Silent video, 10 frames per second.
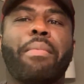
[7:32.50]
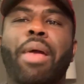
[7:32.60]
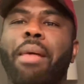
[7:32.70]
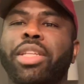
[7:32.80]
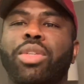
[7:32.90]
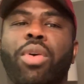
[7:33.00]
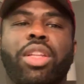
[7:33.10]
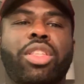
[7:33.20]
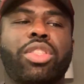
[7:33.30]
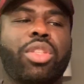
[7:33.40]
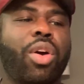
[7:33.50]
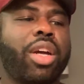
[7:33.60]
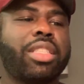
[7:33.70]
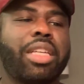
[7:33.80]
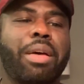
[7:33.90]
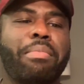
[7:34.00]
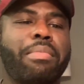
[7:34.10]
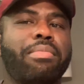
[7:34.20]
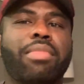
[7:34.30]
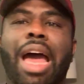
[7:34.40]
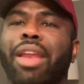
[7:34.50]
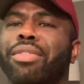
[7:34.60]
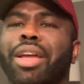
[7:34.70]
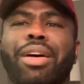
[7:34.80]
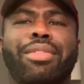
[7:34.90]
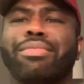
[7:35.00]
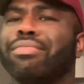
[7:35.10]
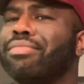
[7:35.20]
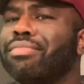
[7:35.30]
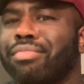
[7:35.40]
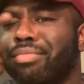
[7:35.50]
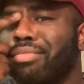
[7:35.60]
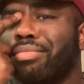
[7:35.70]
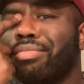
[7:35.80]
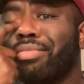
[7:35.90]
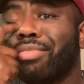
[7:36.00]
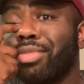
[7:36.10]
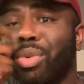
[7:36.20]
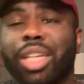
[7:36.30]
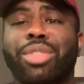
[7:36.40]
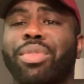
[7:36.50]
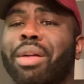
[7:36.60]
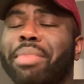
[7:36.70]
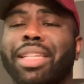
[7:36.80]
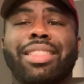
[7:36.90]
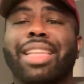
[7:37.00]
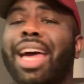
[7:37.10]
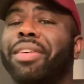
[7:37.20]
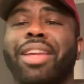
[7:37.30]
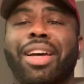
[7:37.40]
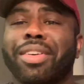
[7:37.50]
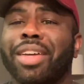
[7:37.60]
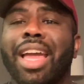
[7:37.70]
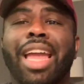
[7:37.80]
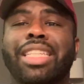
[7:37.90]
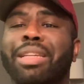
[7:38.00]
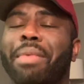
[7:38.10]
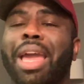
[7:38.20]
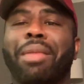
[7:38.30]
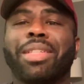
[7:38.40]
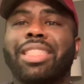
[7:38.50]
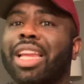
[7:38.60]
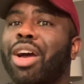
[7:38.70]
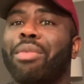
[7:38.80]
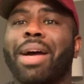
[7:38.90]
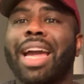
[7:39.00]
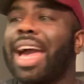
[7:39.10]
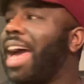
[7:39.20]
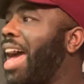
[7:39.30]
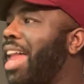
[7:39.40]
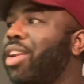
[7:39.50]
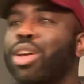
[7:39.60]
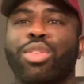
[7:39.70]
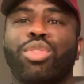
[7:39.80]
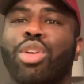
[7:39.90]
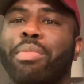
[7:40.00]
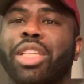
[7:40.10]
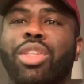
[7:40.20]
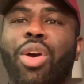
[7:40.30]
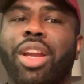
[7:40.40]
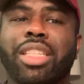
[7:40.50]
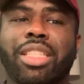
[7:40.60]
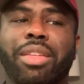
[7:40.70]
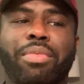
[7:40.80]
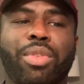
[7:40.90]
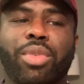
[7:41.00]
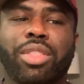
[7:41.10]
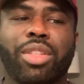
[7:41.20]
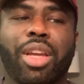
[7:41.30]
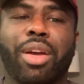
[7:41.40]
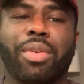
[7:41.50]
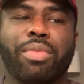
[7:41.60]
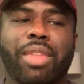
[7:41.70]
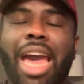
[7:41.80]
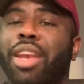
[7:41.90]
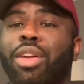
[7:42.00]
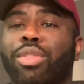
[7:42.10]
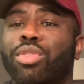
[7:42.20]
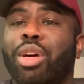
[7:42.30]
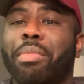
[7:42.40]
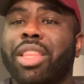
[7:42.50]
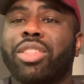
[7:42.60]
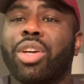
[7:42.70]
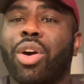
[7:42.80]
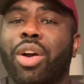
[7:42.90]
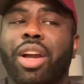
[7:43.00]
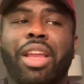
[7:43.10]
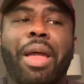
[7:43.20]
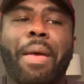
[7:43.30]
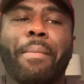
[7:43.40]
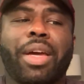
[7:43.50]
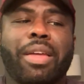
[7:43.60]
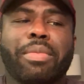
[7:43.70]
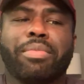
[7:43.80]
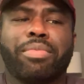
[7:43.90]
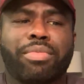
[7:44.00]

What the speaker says: probably she wanted to start some, I don't know, restaurant business. I don't know. And she made a mistake, like, oh my God, I didn't know this was going to be as hard as it was, you know, I didn't know this was going to be this hard. But